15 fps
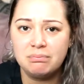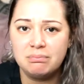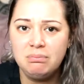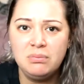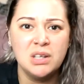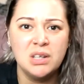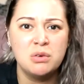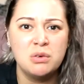
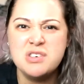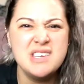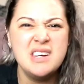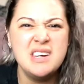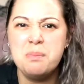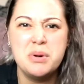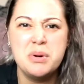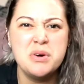resent a
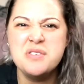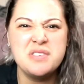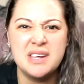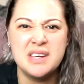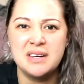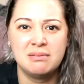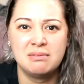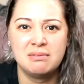
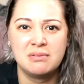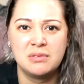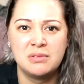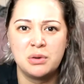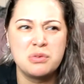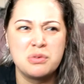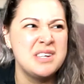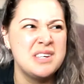person or
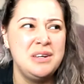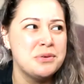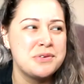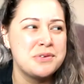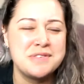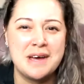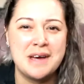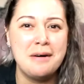resent
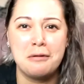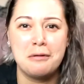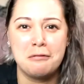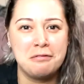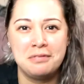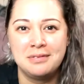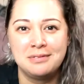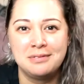yourself
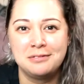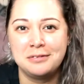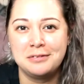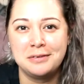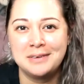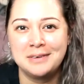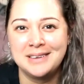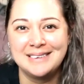
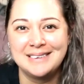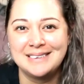for